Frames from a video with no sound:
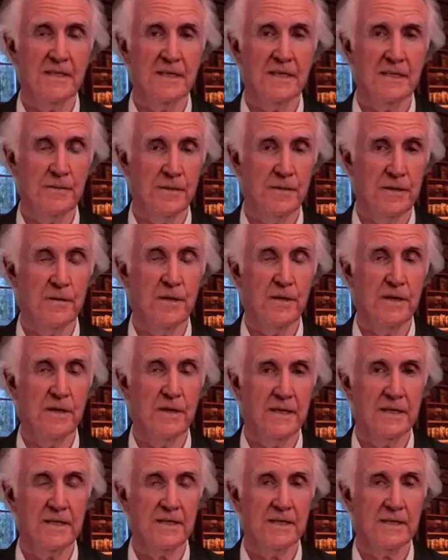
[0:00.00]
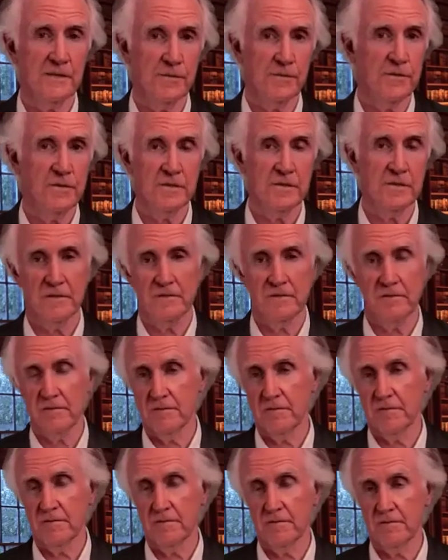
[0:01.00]
and he went away and licked his wounds and
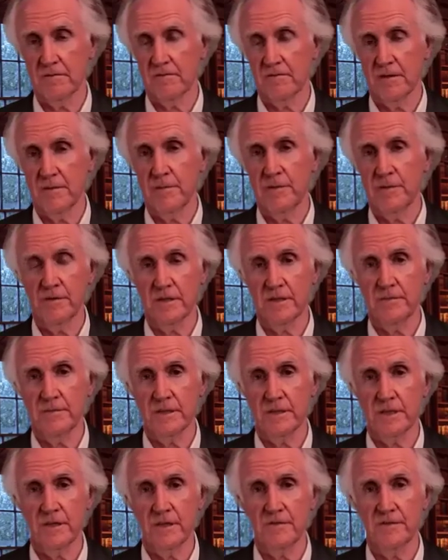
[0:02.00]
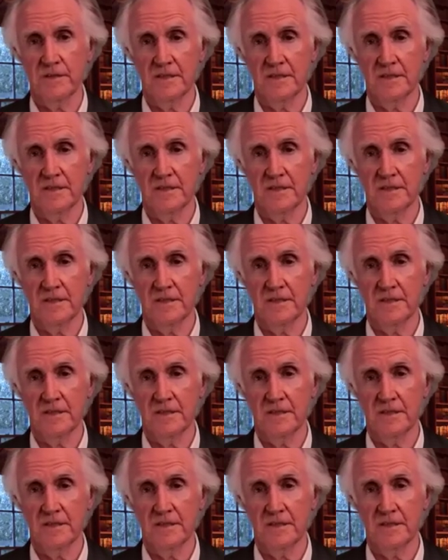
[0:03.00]
rebuilt himself.